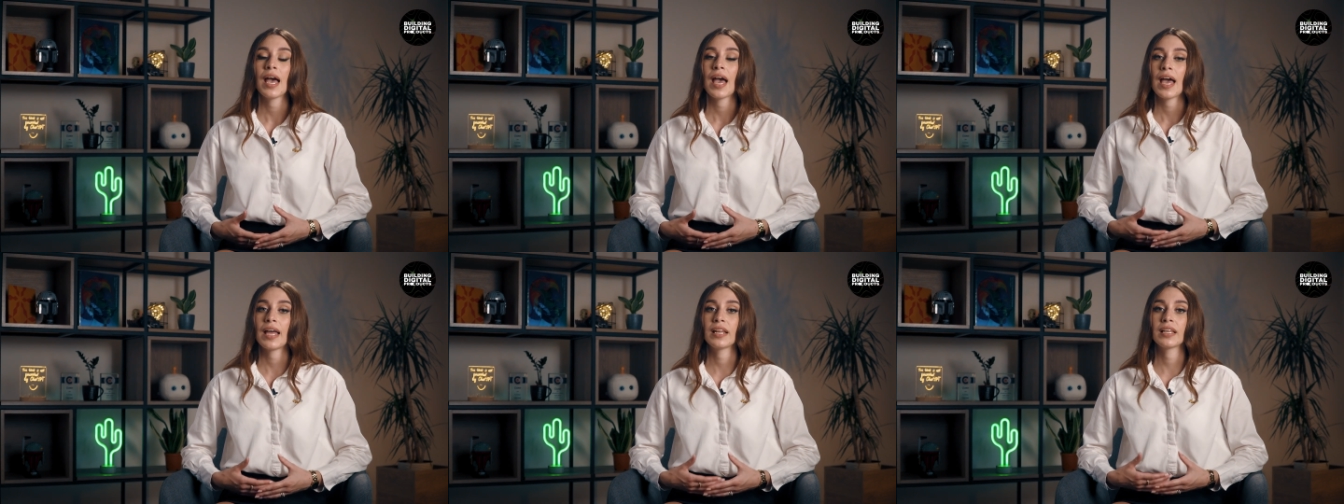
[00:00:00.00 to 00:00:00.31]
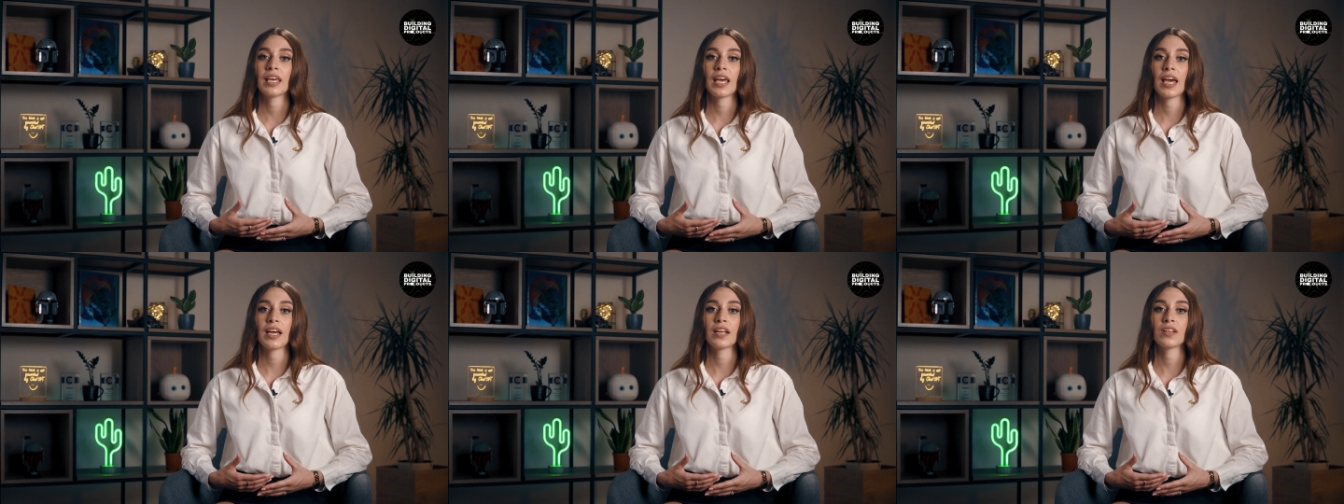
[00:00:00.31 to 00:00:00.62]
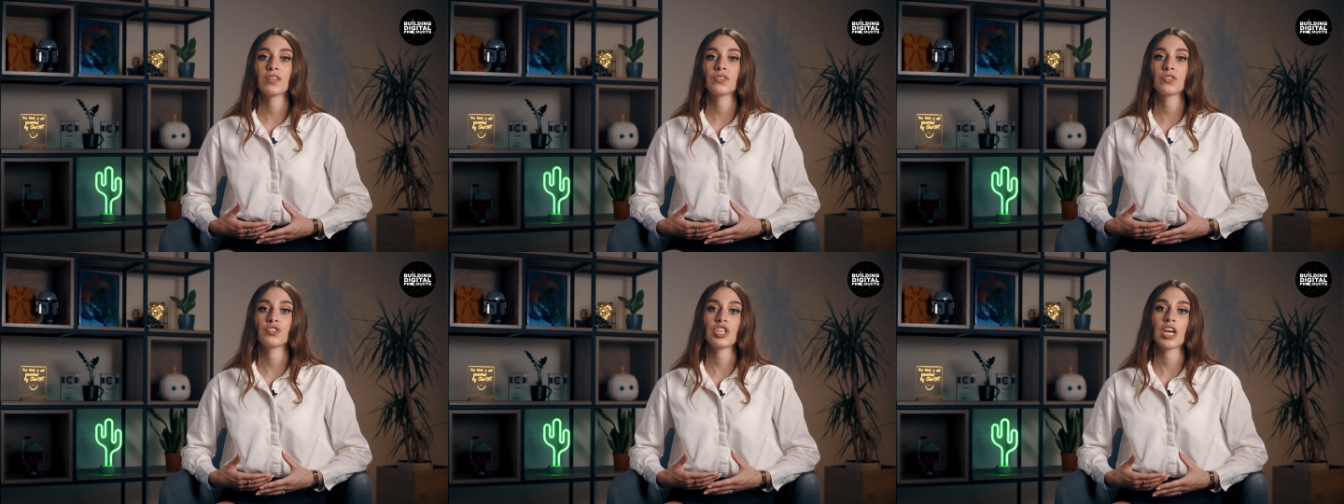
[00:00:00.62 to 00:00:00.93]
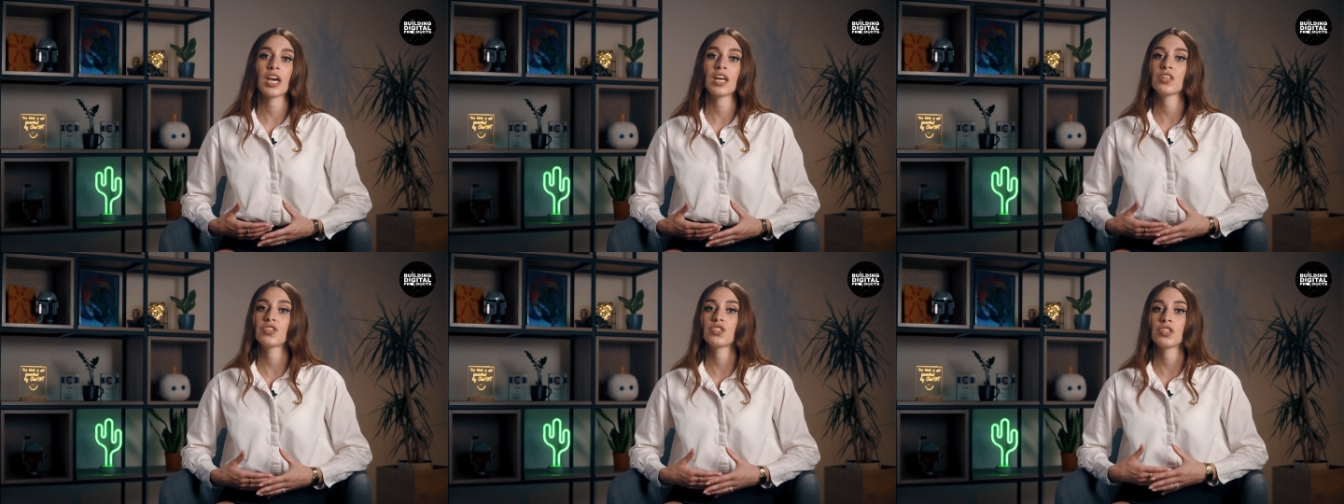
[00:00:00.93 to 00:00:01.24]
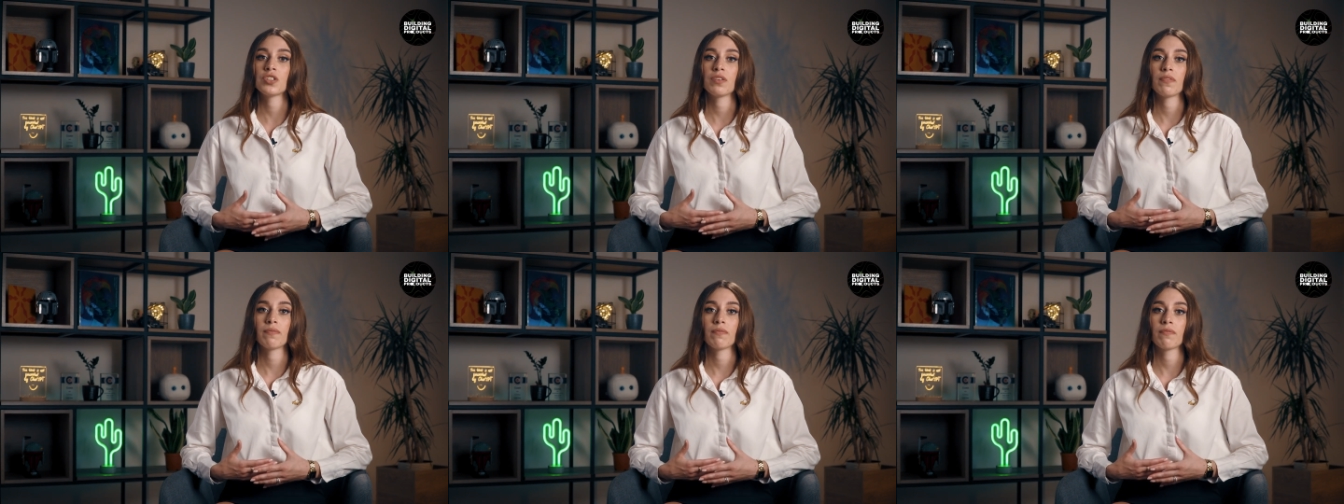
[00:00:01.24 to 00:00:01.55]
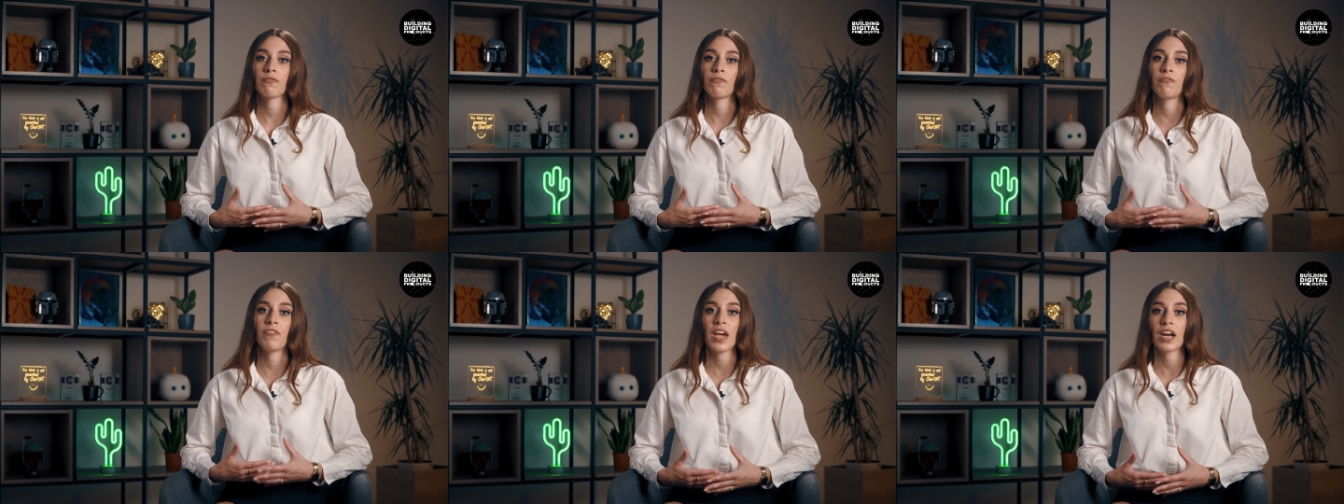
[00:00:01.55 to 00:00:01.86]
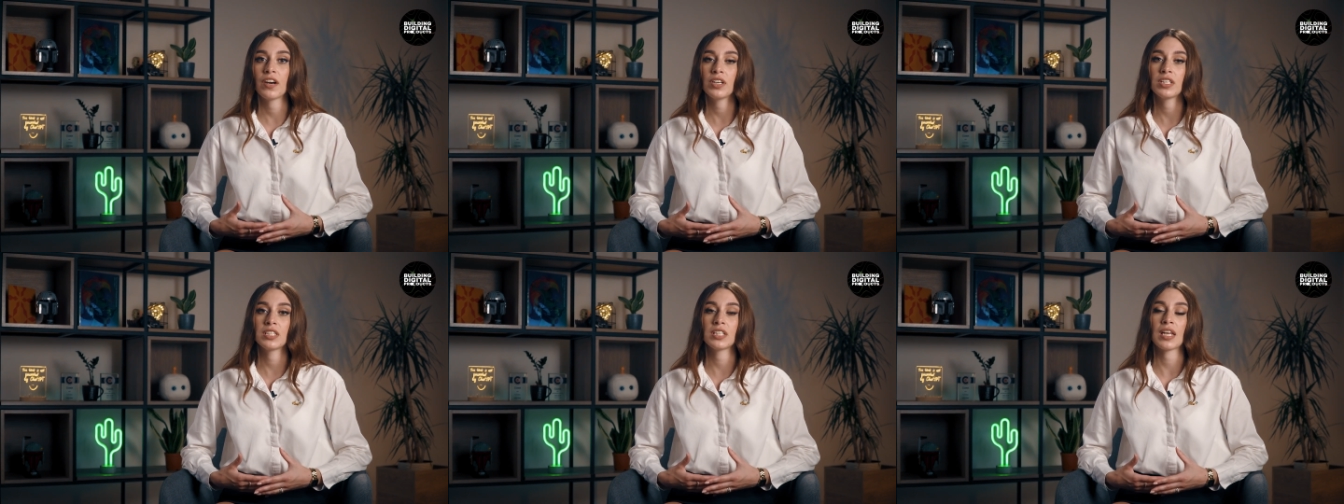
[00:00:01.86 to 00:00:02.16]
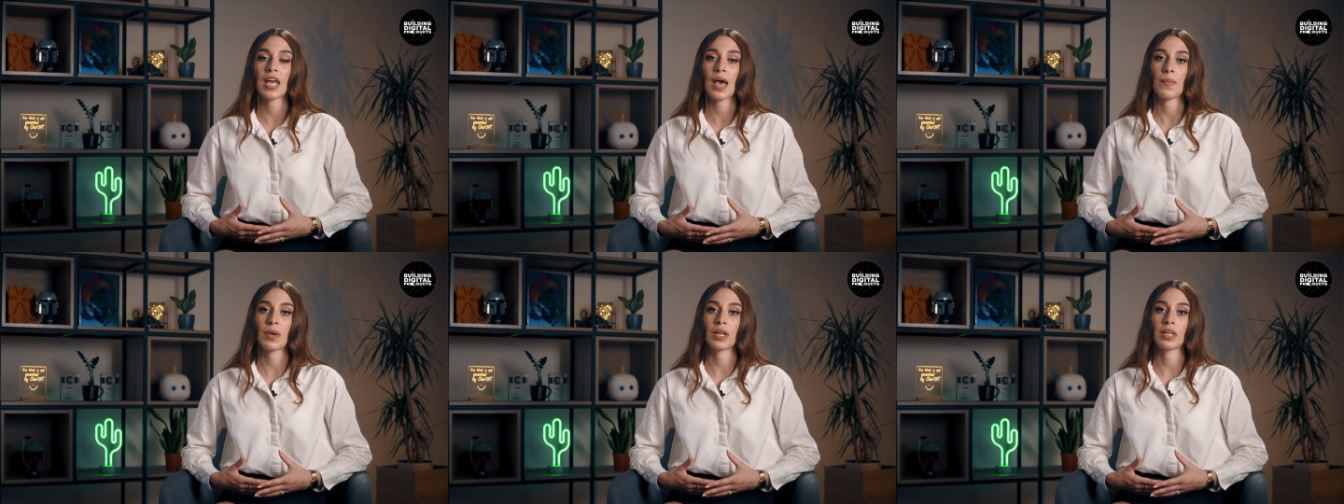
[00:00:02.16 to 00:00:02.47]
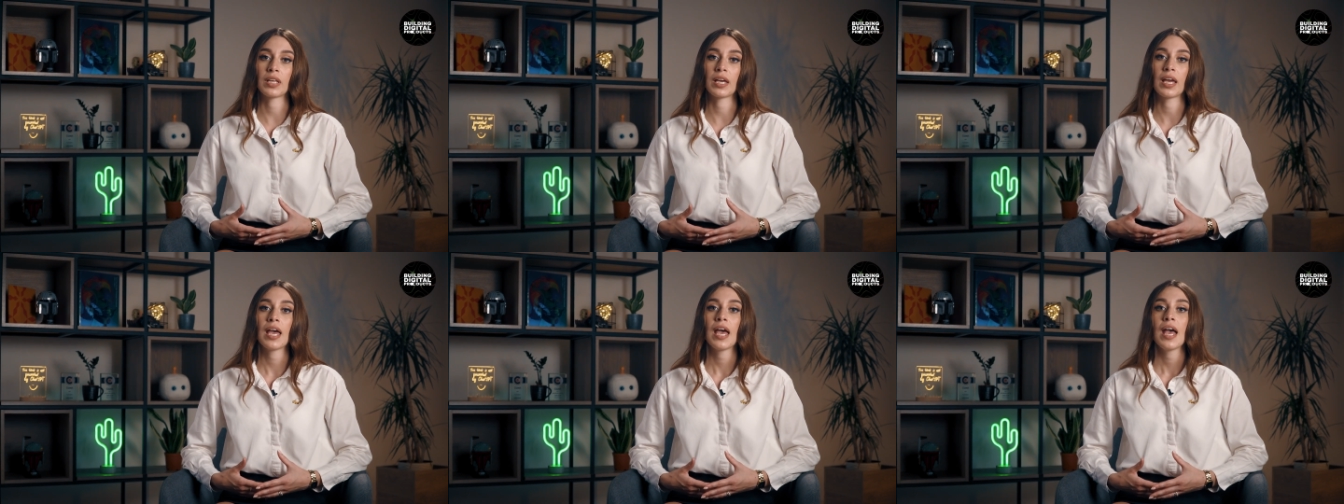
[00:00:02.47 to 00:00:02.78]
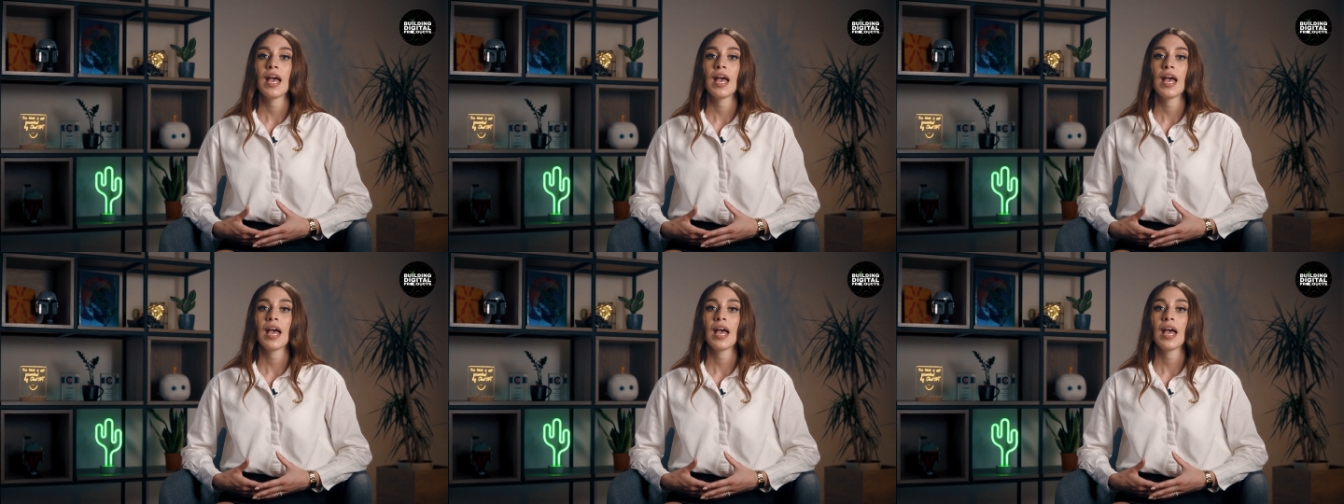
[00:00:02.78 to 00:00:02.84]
and can change very dynamically.